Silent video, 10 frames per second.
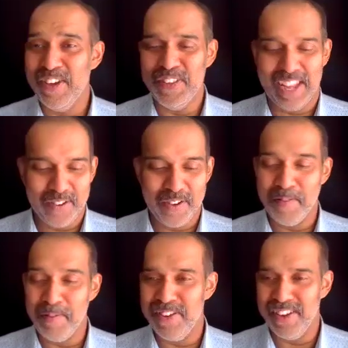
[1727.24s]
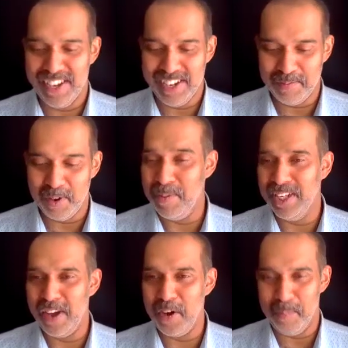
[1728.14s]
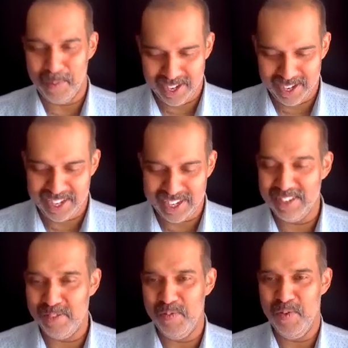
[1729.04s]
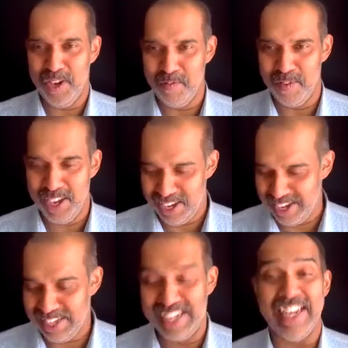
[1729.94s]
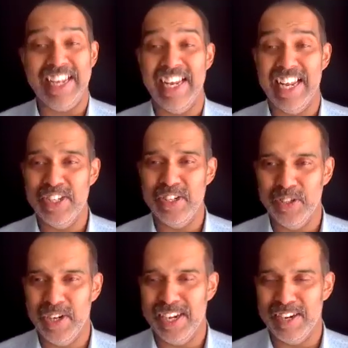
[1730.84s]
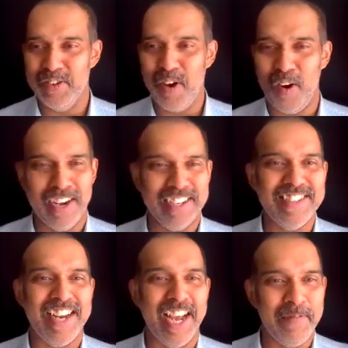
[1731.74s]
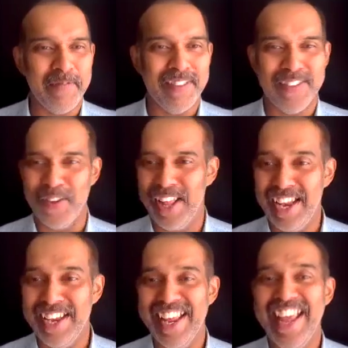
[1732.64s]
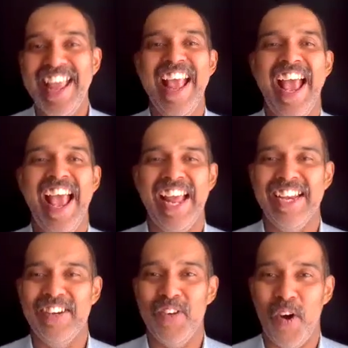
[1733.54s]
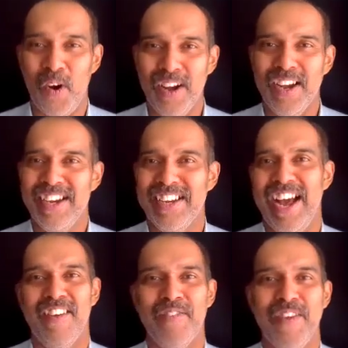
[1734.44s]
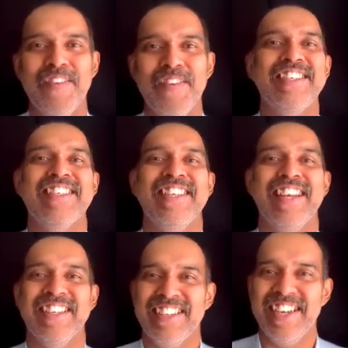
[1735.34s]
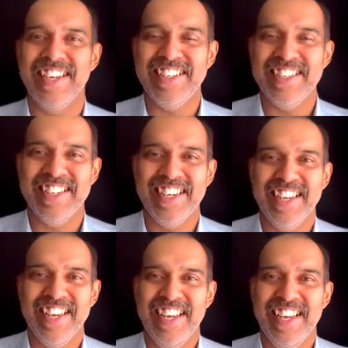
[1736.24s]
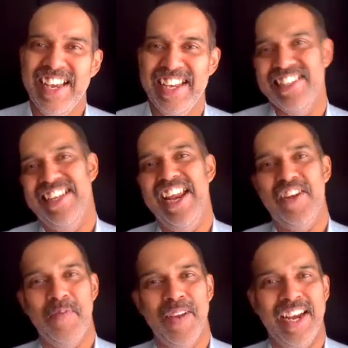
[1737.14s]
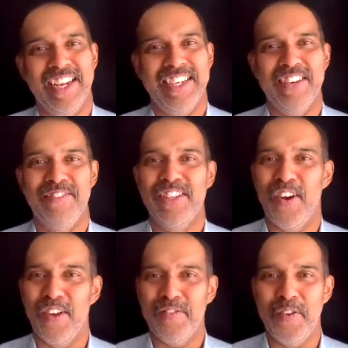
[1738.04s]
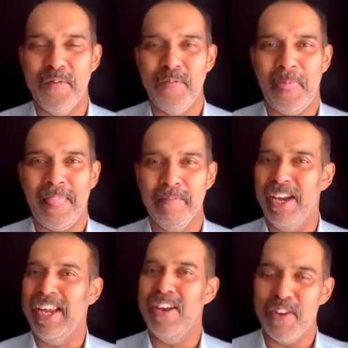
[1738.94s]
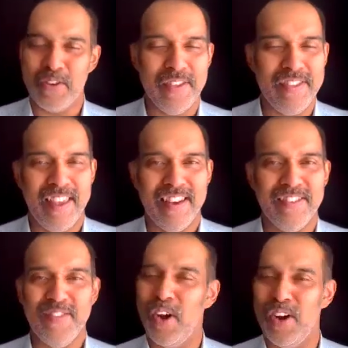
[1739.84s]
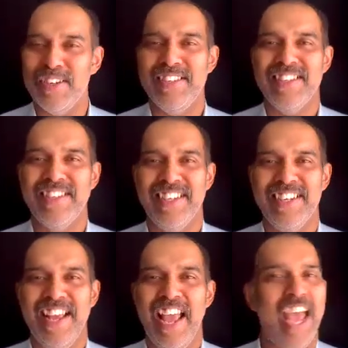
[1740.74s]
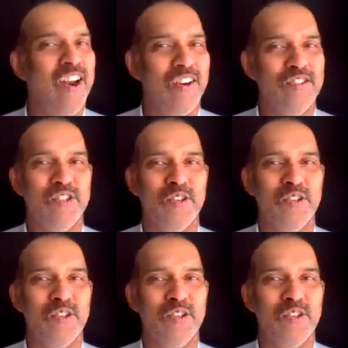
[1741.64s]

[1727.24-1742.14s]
Thank you very much, Mohammed. I hope the technical issue get resolved next time. See you then. And to all our viewers, listeners, it is great to be connected with all of you. Bring in your questions, thoughts, and